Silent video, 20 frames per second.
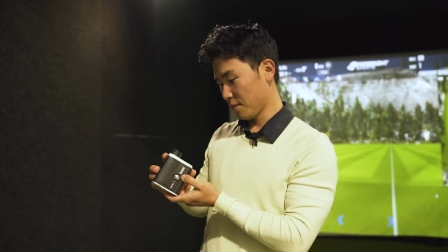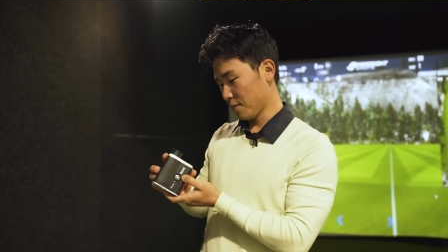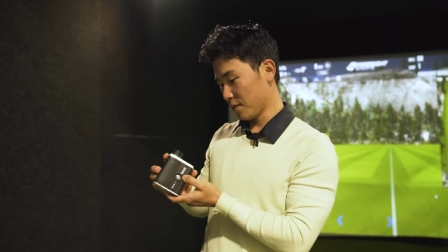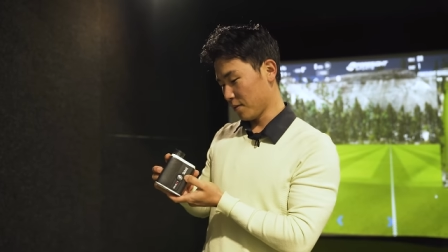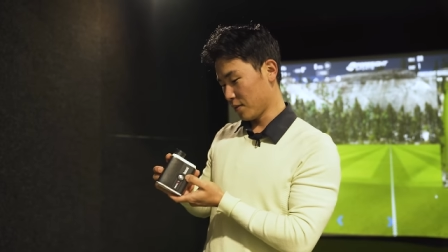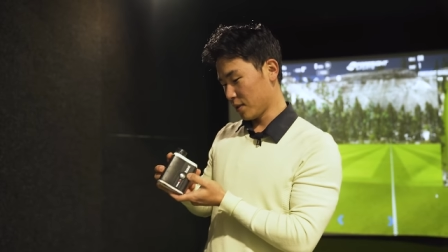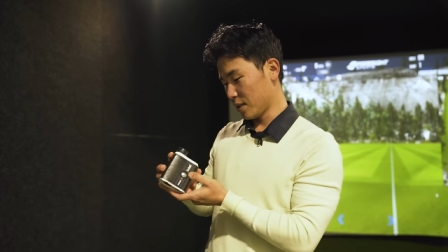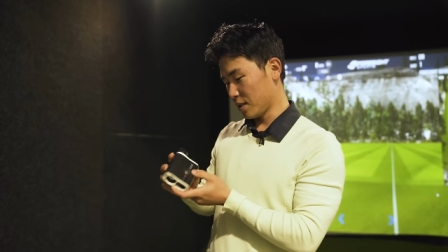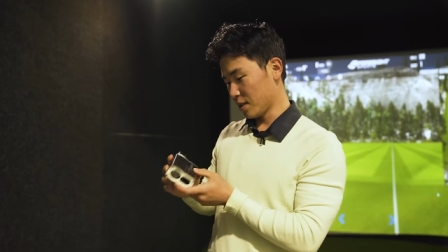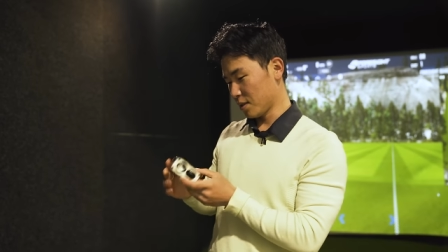
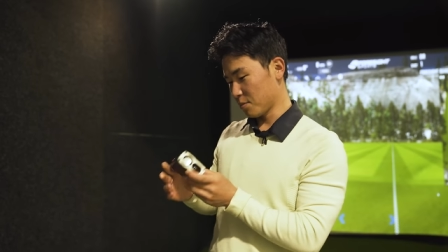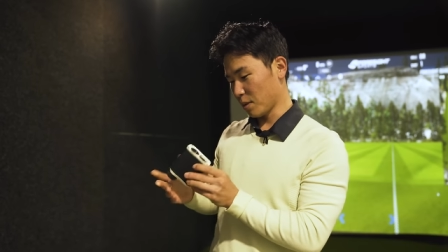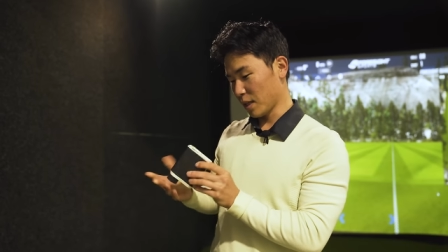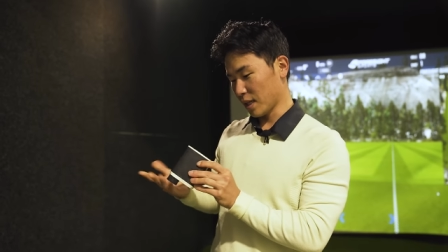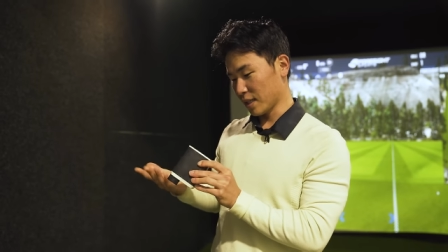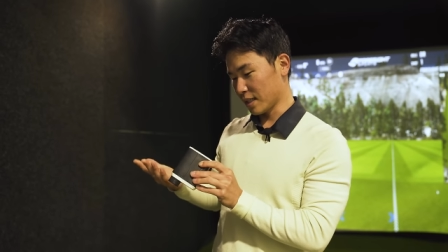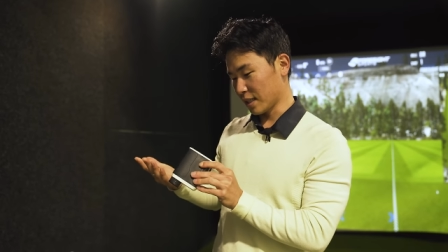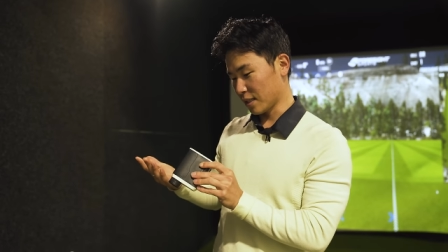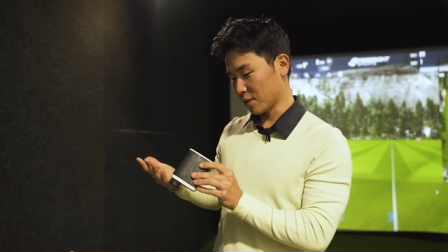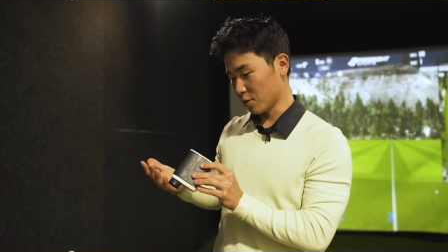Vivid
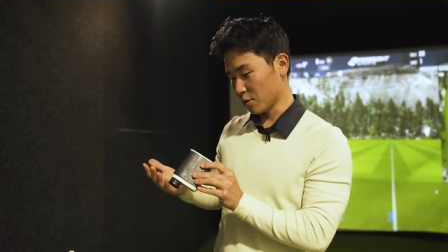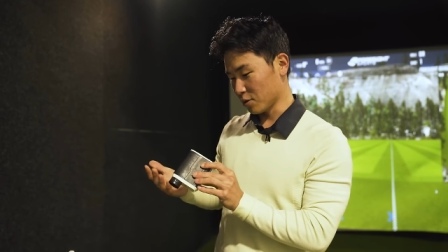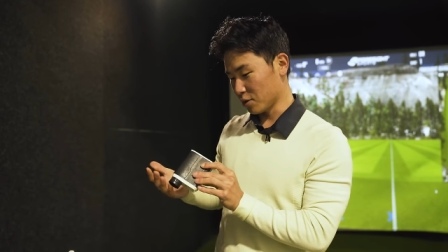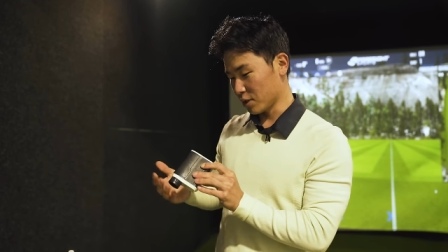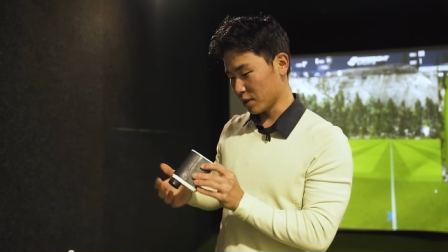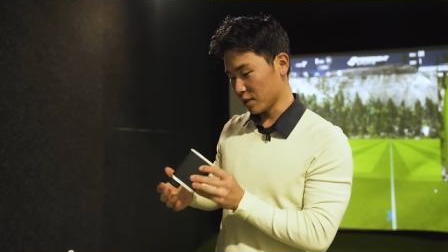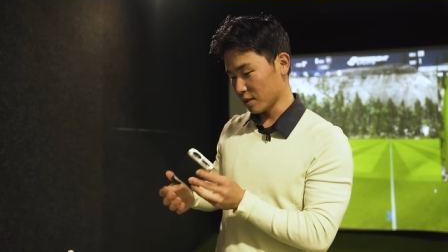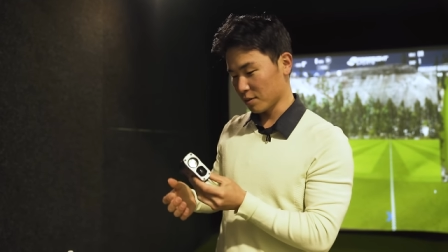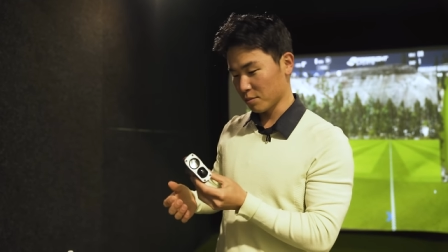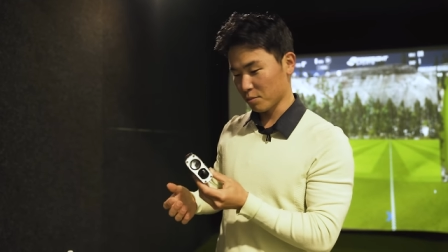Display
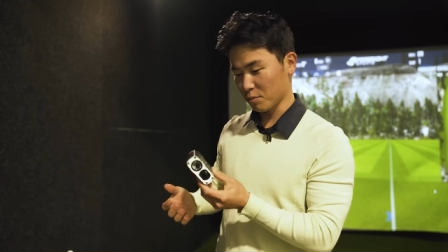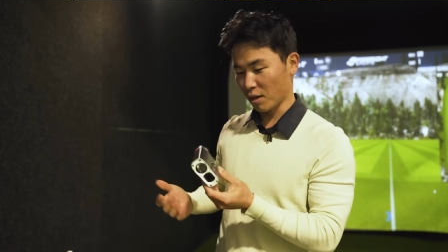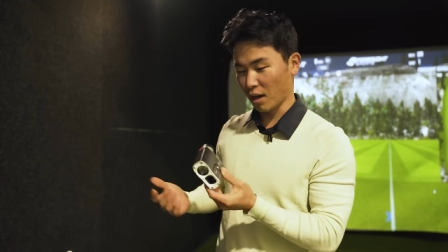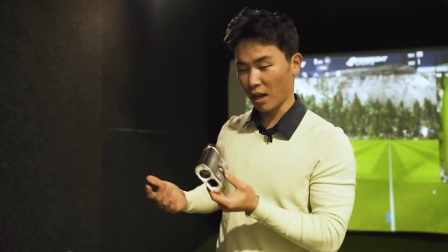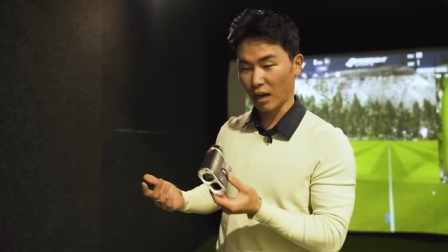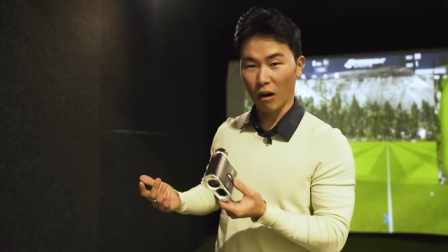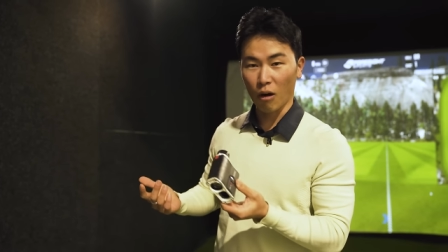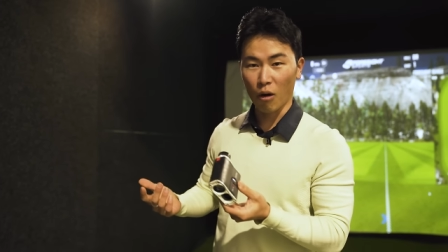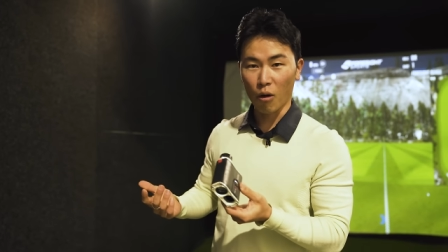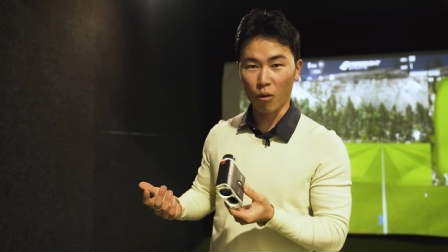Technology, it's
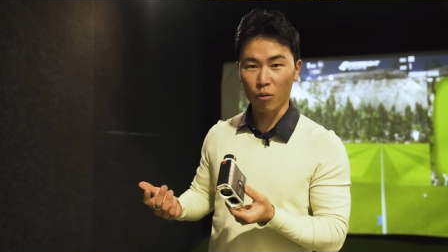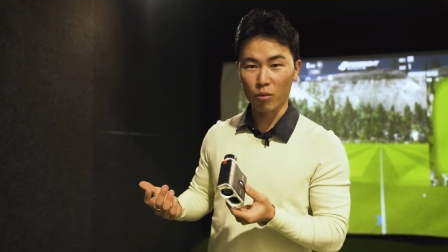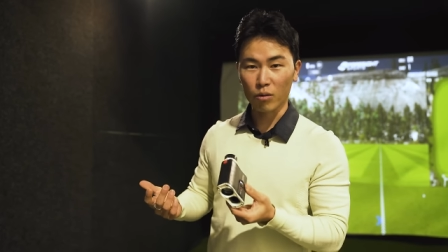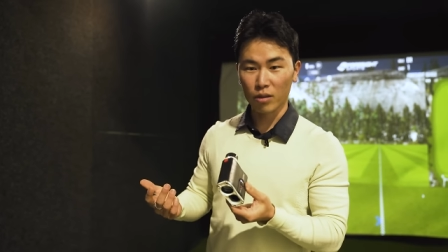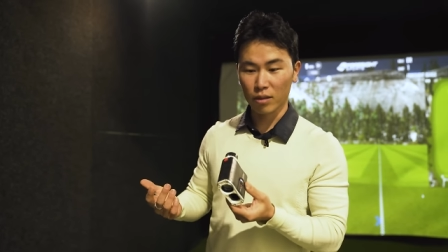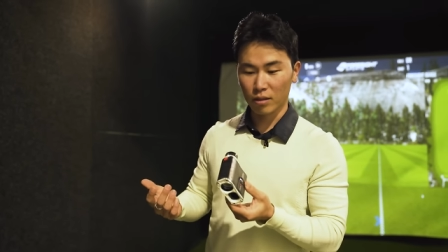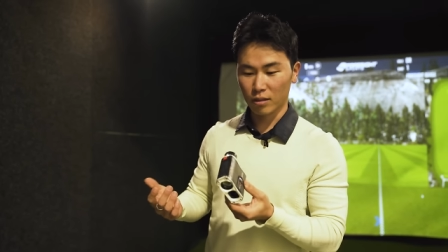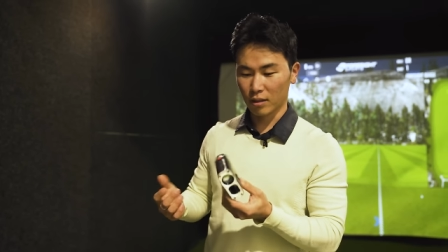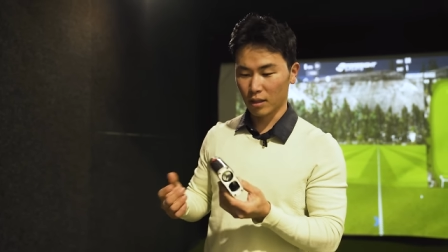kind of old.